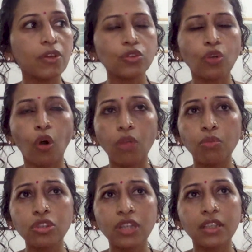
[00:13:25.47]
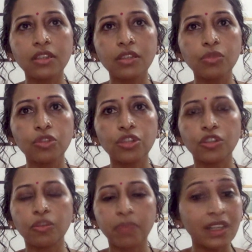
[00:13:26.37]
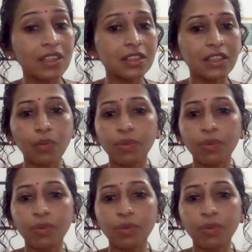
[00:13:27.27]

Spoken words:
it was almost like a community of parents that